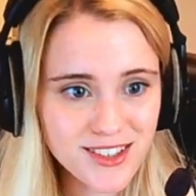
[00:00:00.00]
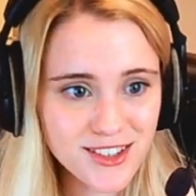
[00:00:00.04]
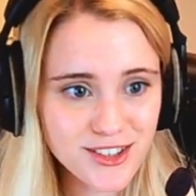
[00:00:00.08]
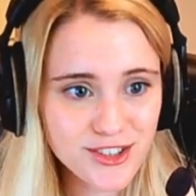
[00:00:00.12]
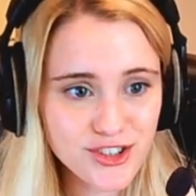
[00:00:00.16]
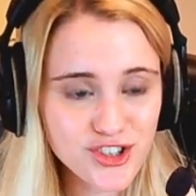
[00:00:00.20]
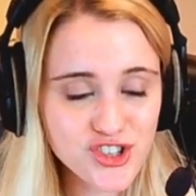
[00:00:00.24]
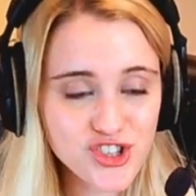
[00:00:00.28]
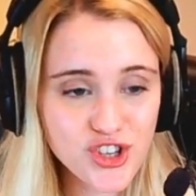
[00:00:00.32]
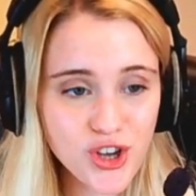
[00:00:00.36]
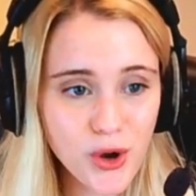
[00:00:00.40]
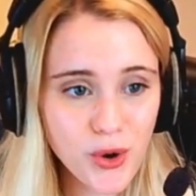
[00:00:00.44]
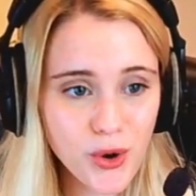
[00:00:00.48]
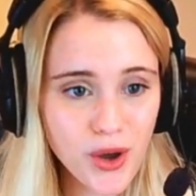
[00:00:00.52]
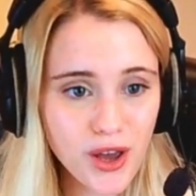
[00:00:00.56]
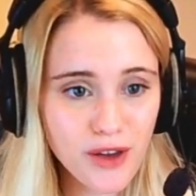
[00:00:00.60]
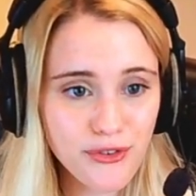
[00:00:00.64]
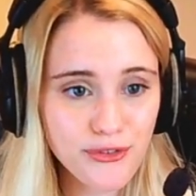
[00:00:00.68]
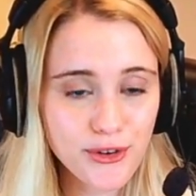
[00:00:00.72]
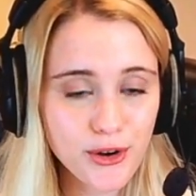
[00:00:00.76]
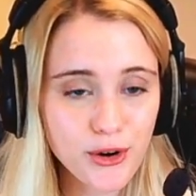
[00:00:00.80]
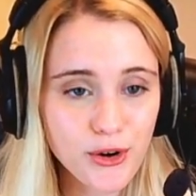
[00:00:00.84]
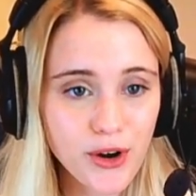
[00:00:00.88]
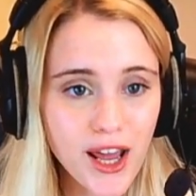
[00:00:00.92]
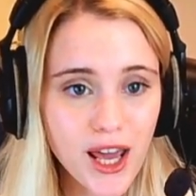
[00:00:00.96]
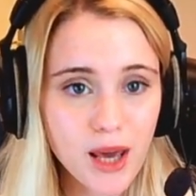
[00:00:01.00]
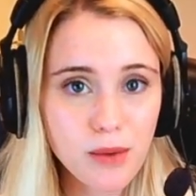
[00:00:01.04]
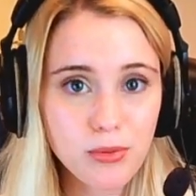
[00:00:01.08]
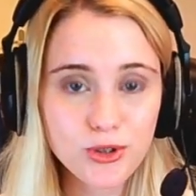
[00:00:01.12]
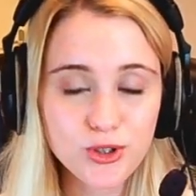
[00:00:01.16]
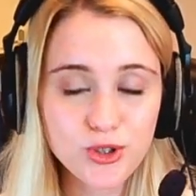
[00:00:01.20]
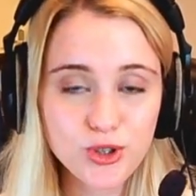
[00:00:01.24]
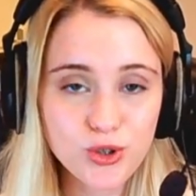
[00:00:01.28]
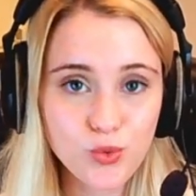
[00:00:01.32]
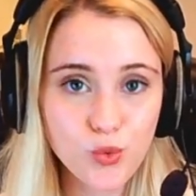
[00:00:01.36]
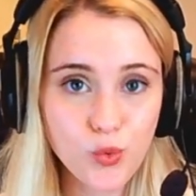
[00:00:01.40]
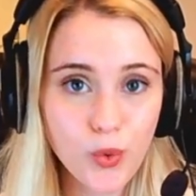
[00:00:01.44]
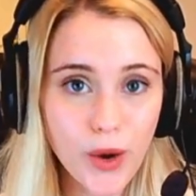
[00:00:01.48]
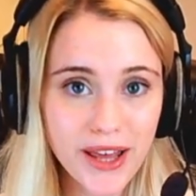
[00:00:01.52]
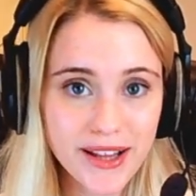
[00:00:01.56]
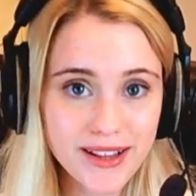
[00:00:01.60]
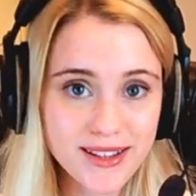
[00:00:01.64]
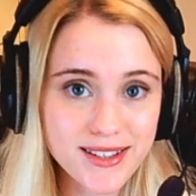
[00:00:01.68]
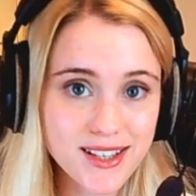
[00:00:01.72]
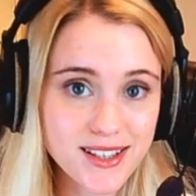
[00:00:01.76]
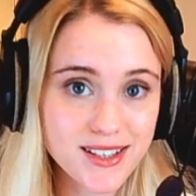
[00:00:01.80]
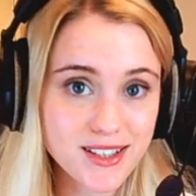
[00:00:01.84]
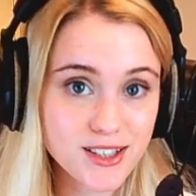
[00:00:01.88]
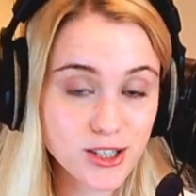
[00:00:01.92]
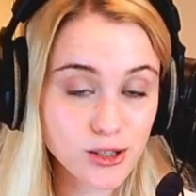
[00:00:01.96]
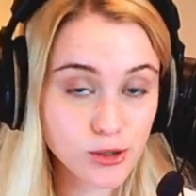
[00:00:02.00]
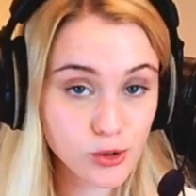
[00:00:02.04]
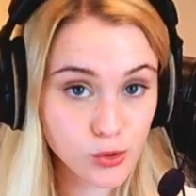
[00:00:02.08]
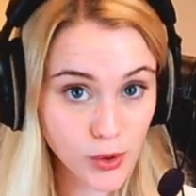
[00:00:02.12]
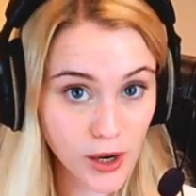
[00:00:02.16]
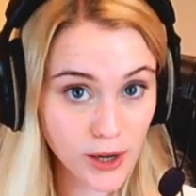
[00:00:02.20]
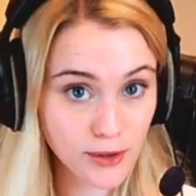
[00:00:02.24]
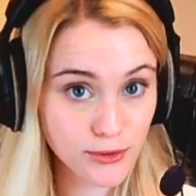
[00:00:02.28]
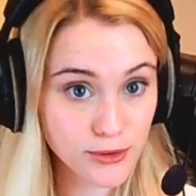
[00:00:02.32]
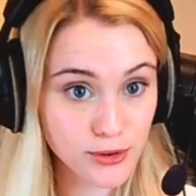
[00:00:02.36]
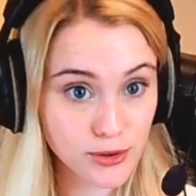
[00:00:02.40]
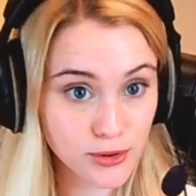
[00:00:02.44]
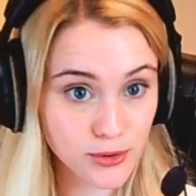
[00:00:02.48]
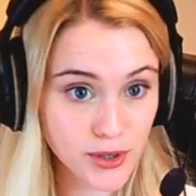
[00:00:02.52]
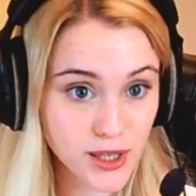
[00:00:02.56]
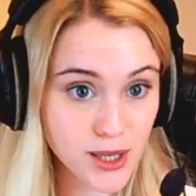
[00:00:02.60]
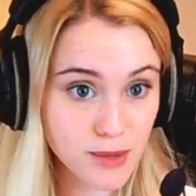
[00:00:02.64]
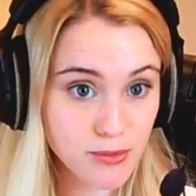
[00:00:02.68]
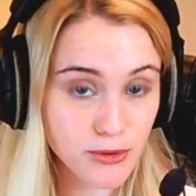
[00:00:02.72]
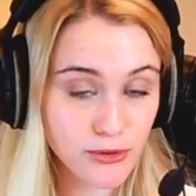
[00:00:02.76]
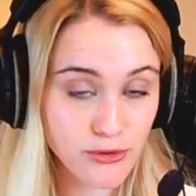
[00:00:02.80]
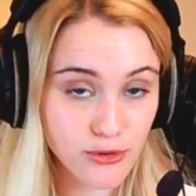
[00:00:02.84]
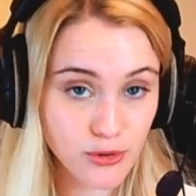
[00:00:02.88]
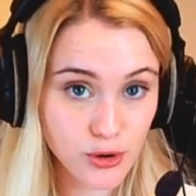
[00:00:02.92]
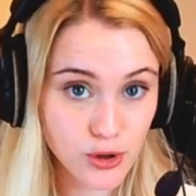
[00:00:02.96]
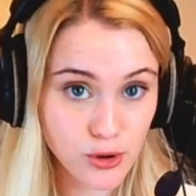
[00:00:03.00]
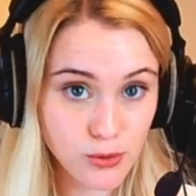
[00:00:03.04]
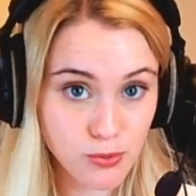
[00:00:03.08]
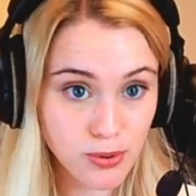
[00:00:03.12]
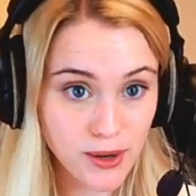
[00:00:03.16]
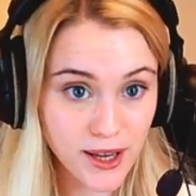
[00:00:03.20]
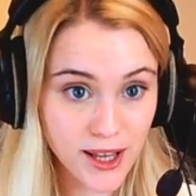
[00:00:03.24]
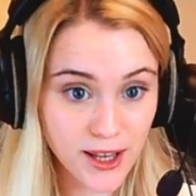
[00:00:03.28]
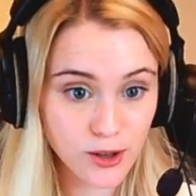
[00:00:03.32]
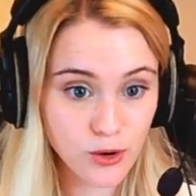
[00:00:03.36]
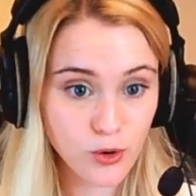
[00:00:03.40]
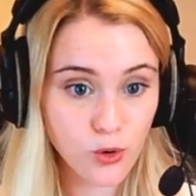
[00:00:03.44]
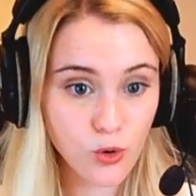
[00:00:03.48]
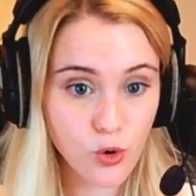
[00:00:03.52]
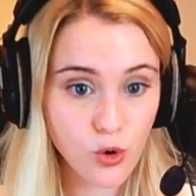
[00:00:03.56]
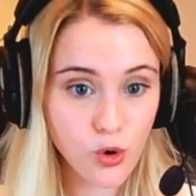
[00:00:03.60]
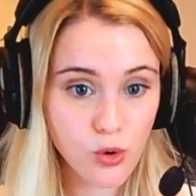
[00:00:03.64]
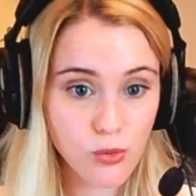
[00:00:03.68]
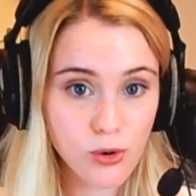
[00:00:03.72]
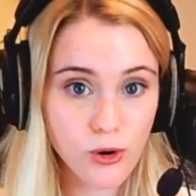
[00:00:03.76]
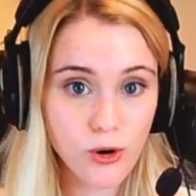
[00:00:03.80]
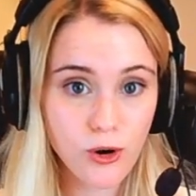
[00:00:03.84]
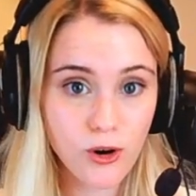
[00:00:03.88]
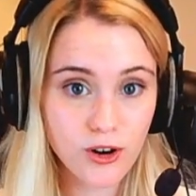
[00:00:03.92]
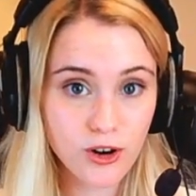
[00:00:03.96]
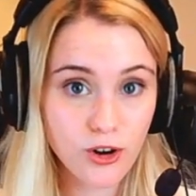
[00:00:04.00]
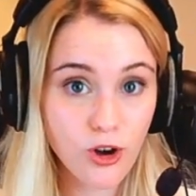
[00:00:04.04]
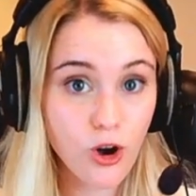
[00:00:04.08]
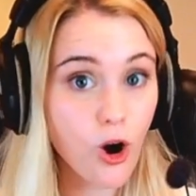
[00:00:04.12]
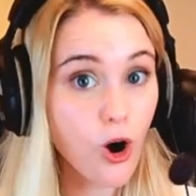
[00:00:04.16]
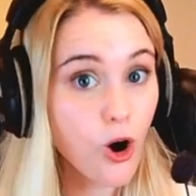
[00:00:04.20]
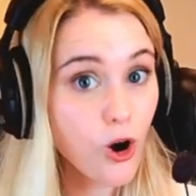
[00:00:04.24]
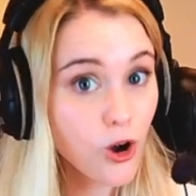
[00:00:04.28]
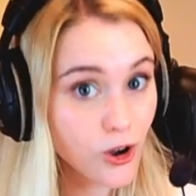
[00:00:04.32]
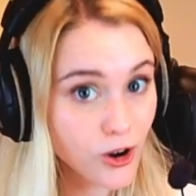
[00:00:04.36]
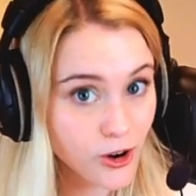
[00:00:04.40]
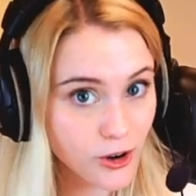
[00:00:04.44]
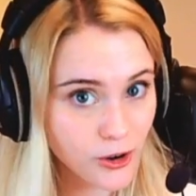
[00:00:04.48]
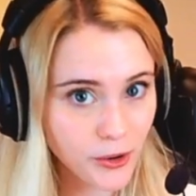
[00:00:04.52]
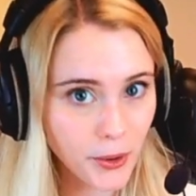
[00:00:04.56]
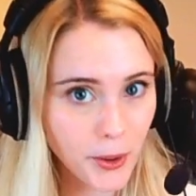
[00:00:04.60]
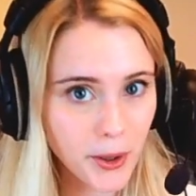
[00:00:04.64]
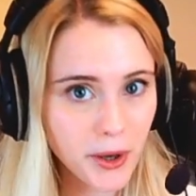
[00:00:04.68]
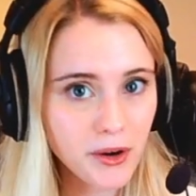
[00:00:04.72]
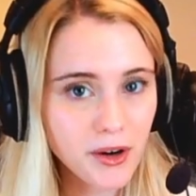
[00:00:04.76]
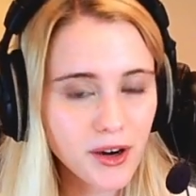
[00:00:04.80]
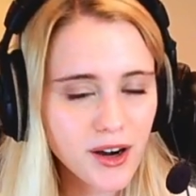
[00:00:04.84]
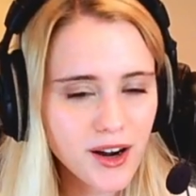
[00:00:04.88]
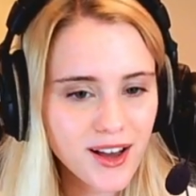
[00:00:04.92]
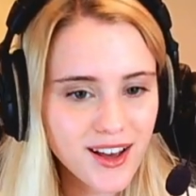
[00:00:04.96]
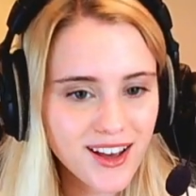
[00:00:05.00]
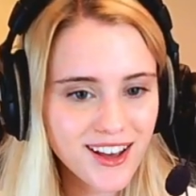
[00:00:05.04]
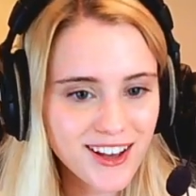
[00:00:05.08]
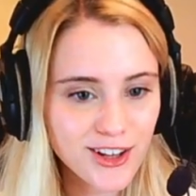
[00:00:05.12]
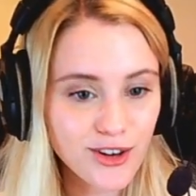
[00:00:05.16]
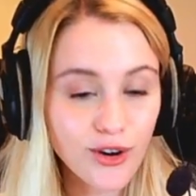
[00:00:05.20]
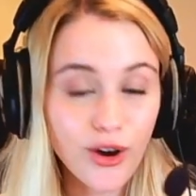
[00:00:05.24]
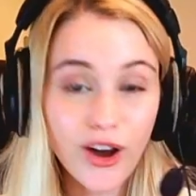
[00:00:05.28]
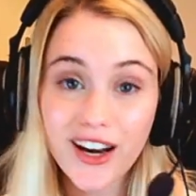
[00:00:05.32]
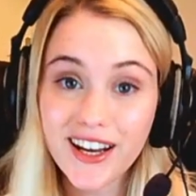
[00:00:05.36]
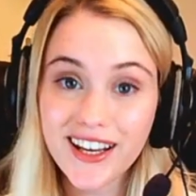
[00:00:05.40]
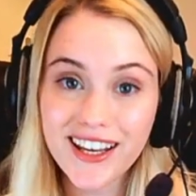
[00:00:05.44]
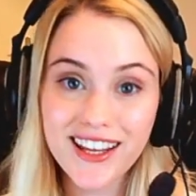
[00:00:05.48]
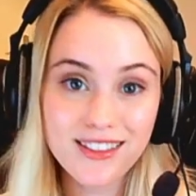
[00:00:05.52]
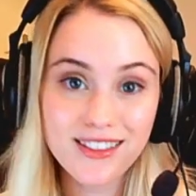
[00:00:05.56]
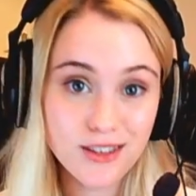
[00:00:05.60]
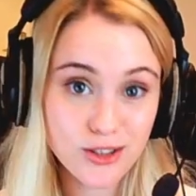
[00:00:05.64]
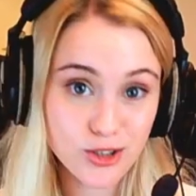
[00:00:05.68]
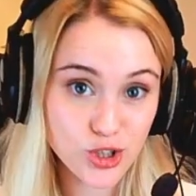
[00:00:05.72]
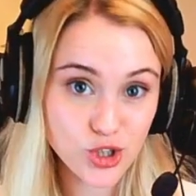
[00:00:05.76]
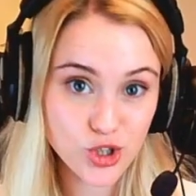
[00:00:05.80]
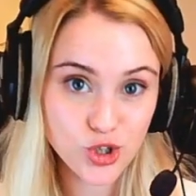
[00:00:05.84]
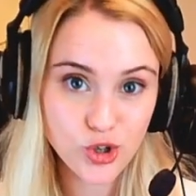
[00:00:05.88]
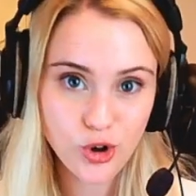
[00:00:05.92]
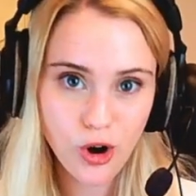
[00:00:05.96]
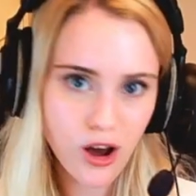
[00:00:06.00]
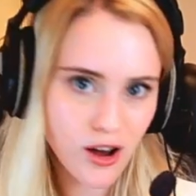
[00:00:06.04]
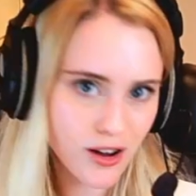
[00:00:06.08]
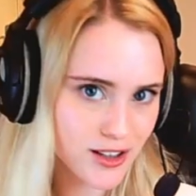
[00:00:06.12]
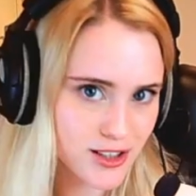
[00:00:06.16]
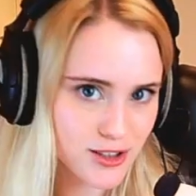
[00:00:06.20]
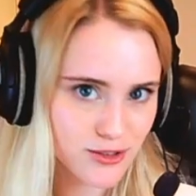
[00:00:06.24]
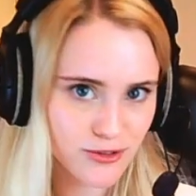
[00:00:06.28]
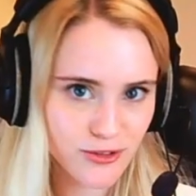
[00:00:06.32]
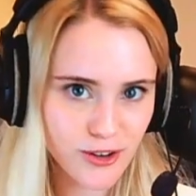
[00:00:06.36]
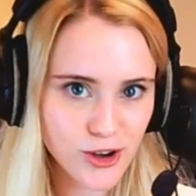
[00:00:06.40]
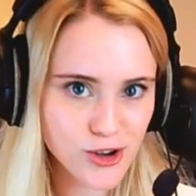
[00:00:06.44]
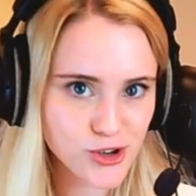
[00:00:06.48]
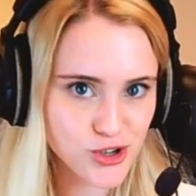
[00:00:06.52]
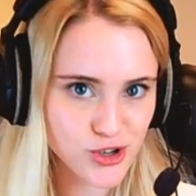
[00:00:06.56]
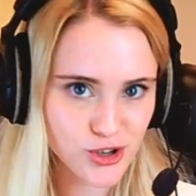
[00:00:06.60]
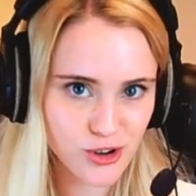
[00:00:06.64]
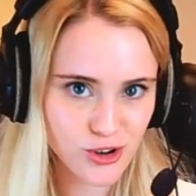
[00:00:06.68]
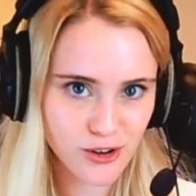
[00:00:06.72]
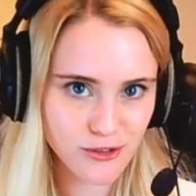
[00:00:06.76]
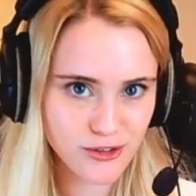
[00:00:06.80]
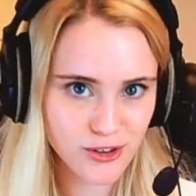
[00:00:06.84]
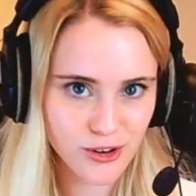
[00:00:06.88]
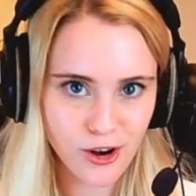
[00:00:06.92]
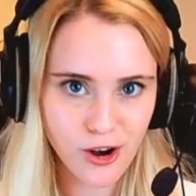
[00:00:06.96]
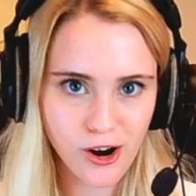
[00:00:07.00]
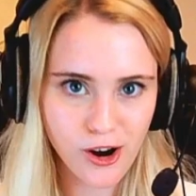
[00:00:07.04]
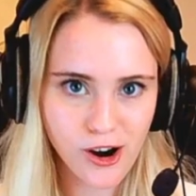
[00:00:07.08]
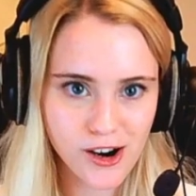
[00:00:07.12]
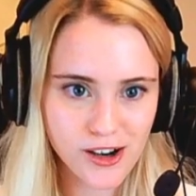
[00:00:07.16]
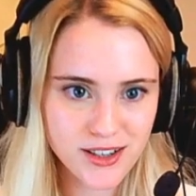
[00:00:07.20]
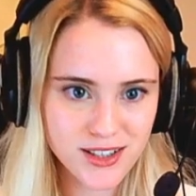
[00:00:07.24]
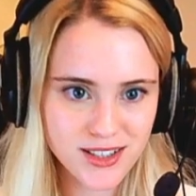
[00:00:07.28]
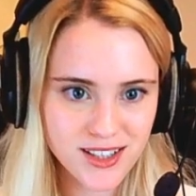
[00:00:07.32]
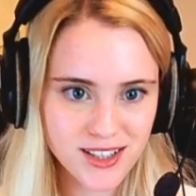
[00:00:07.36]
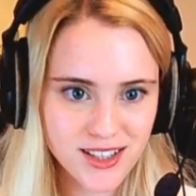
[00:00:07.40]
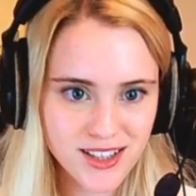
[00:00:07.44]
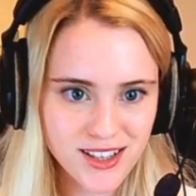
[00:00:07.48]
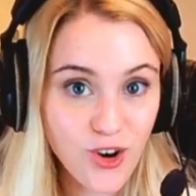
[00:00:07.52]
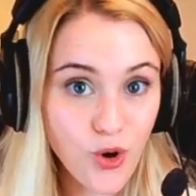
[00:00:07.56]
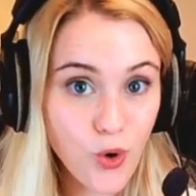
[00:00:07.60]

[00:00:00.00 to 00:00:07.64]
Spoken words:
So if you're able to wait until round 3 before you play your Oberon Conqueror, you're gonna get the strongest version of the card.